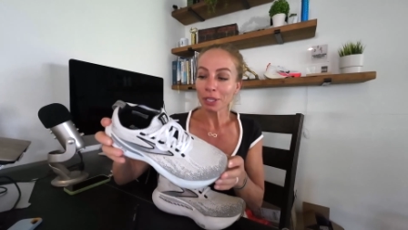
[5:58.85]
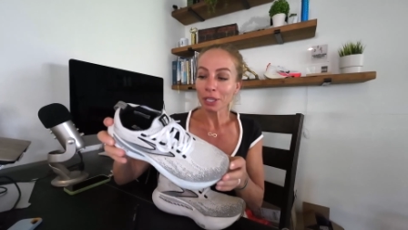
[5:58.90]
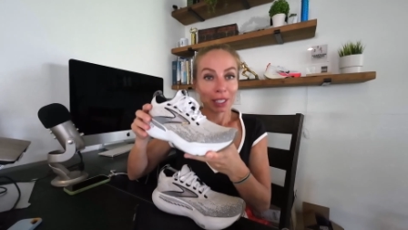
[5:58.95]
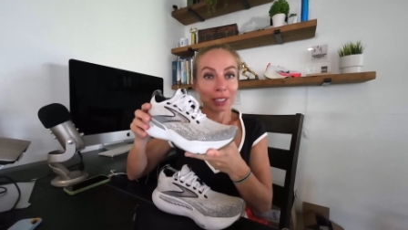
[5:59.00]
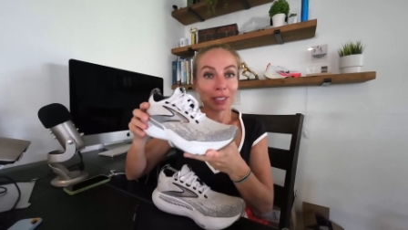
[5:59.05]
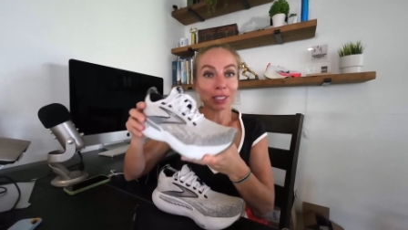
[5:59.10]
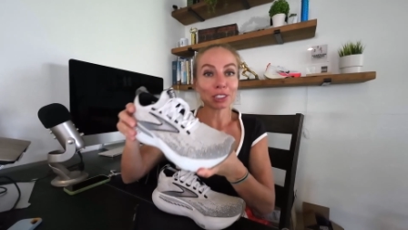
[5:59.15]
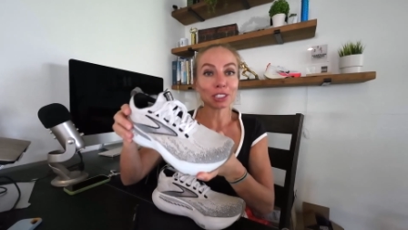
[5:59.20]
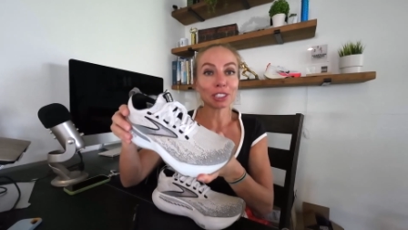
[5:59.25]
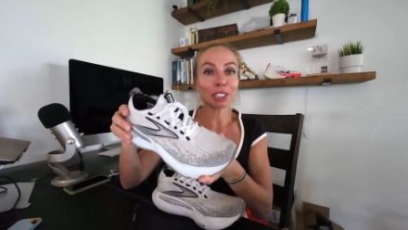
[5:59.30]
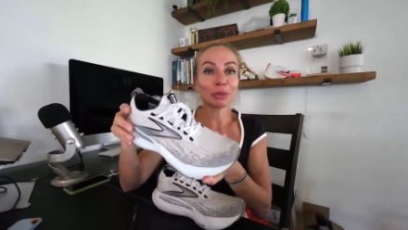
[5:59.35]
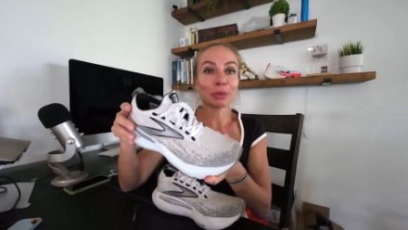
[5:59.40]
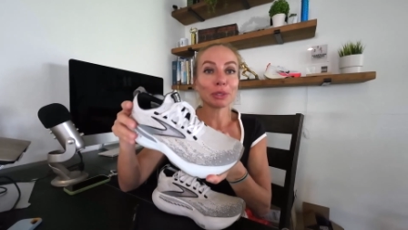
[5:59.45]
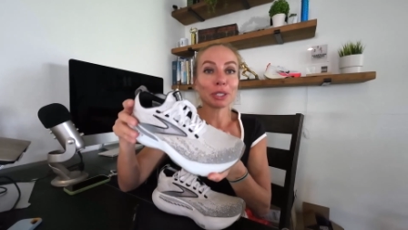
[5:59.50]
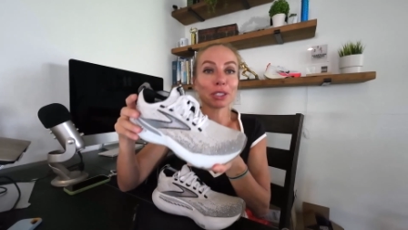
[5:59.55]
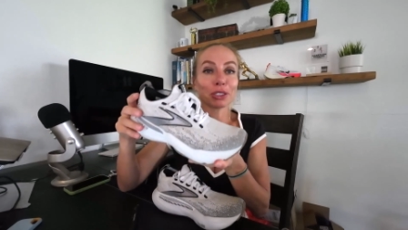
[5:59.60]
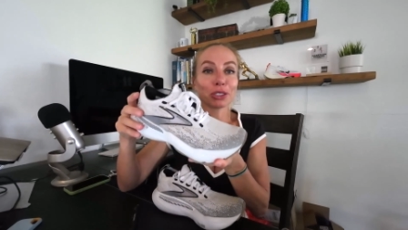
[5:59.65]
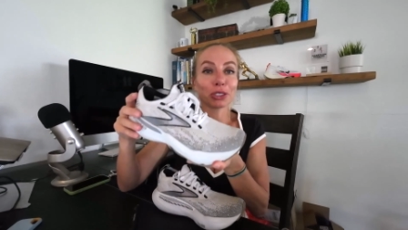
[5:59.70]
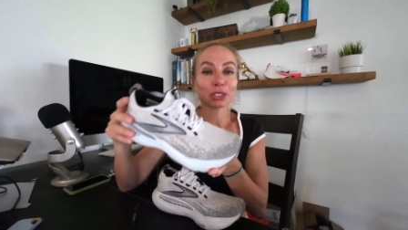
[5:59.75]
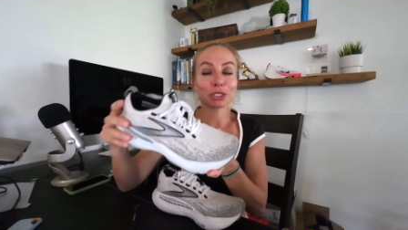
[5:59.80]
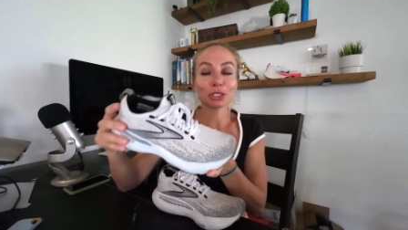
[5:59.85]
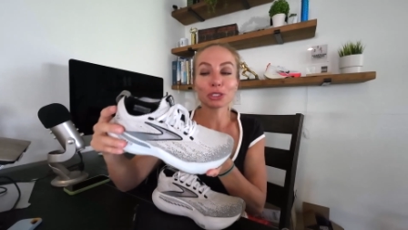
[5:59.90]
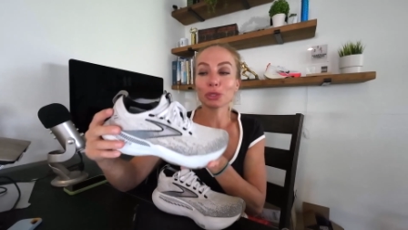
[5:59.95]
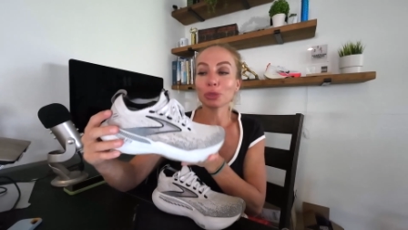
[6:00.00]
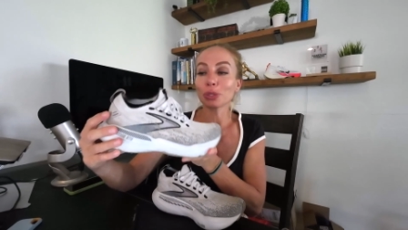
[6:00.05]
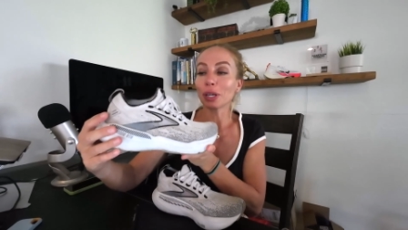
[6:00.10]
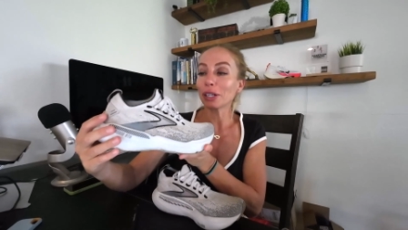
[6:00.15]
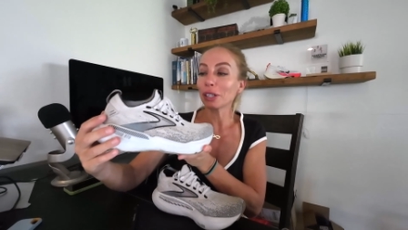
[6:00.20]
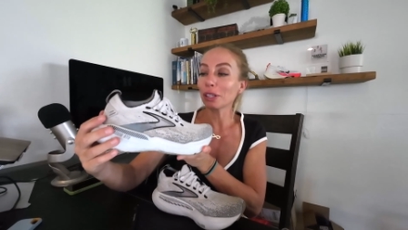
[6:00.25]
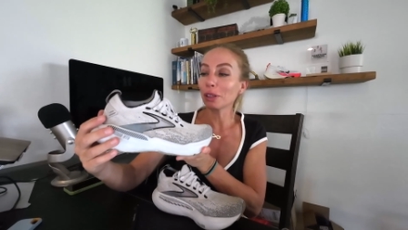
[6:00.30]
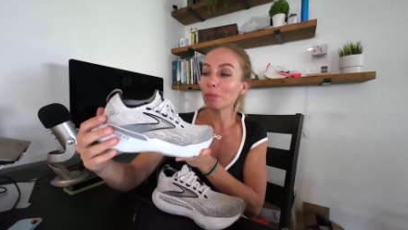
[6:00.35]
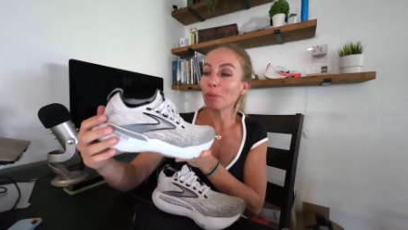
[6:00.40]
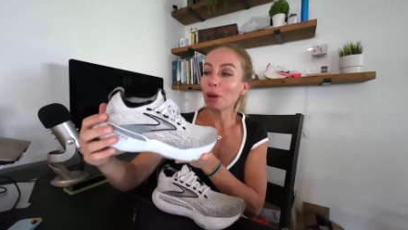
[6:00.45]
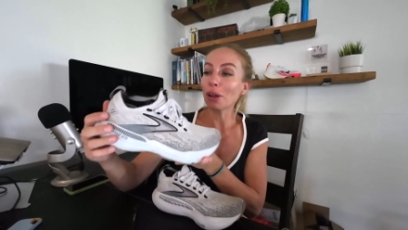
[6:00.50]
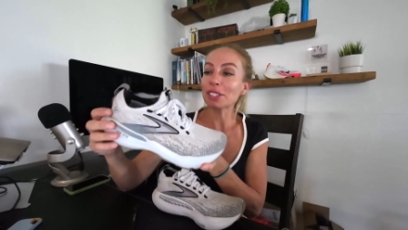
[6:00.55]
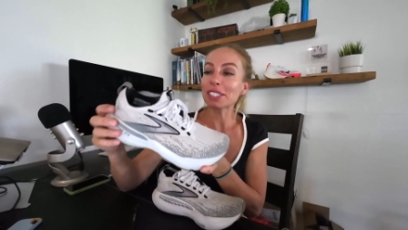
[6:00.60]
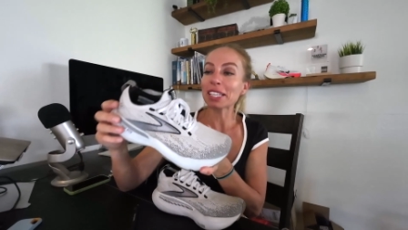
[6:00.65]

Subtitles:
Initially, when I took the shoe out of the box,